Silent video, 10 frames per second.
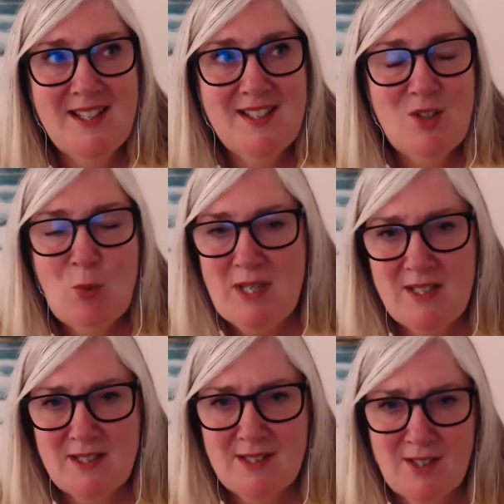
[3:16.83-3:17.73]
Nobody
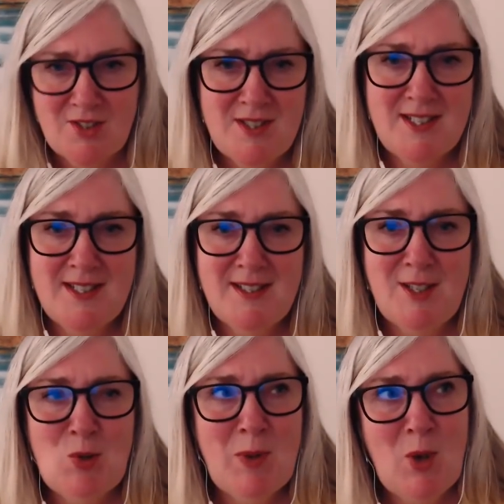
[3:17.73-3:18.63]
discussed
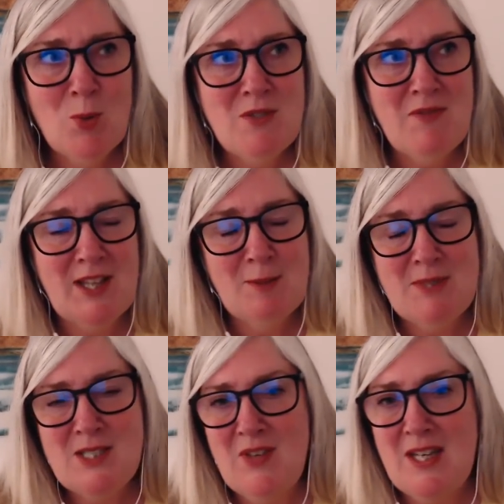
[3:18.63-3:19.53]
it. We all developed
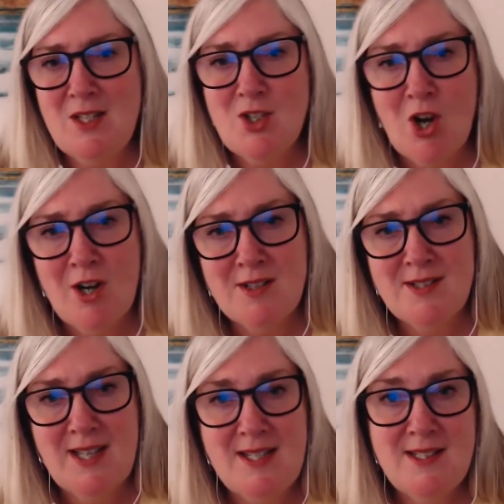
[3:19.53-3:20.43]
these very dark
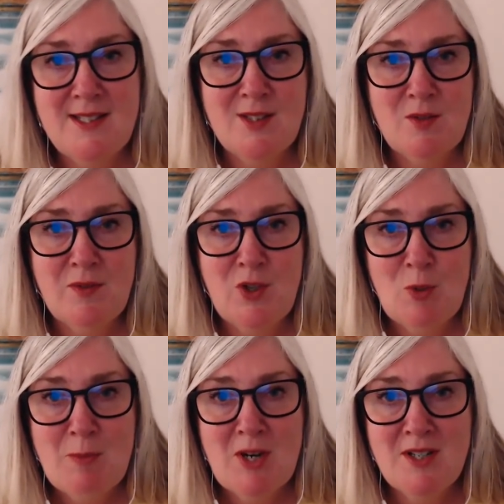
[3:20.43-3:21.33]
senses of
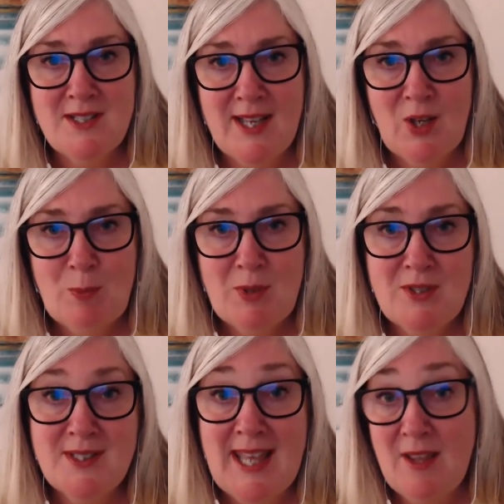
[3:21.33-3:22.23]
humour to help
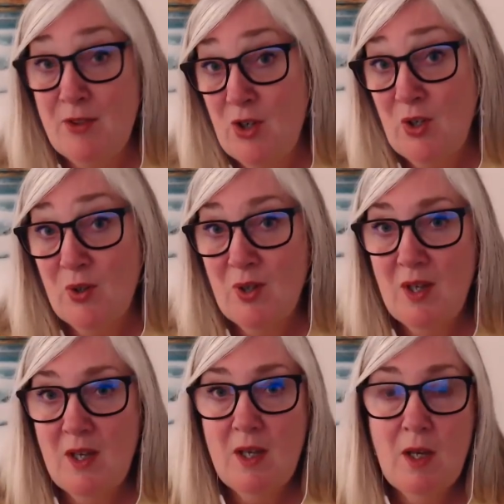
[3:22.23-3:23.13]
us get through
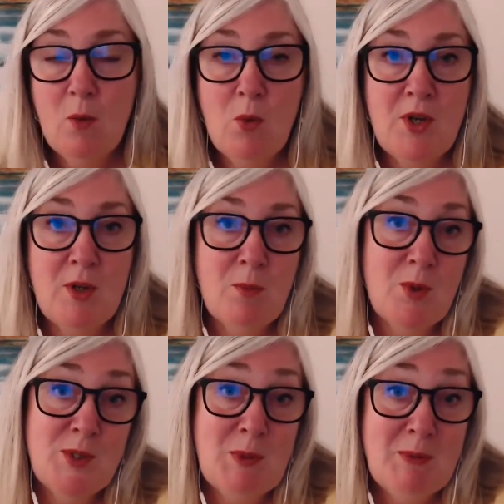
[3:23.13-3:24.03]
what it
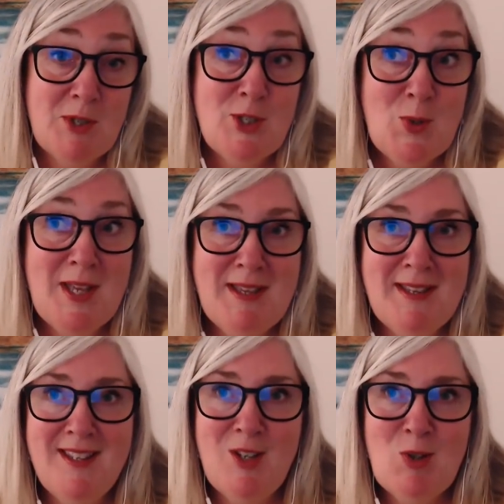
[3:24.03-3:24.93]
was we were
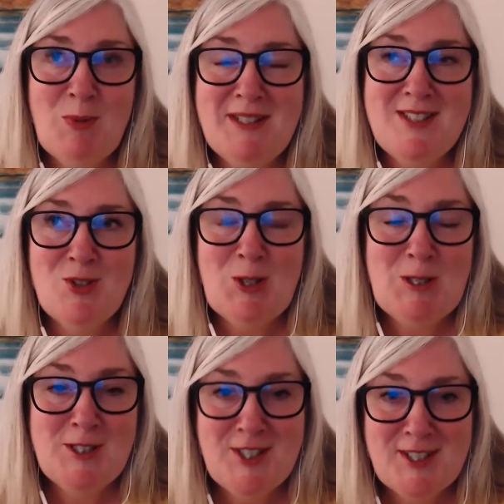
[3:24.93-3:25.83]
doing. We had these really
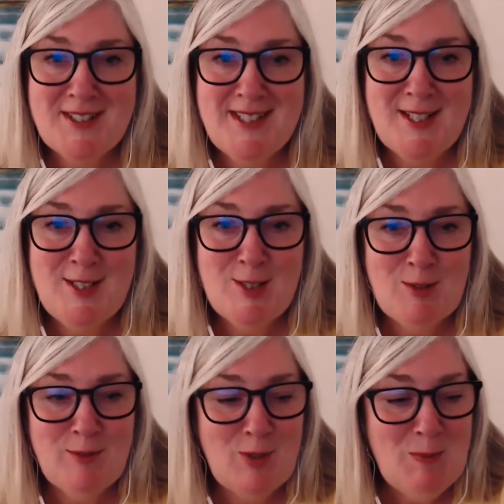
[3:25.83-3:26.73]
sick senses
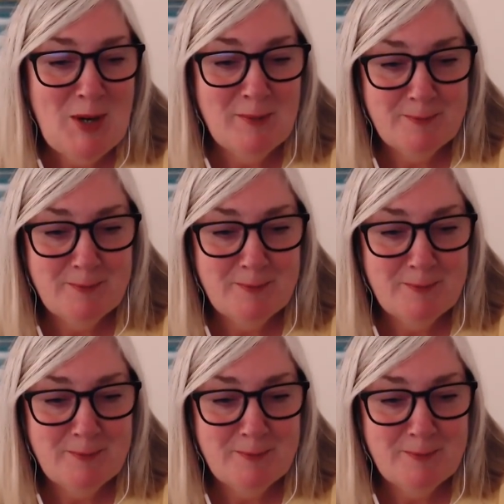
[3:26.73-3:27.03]
of humour.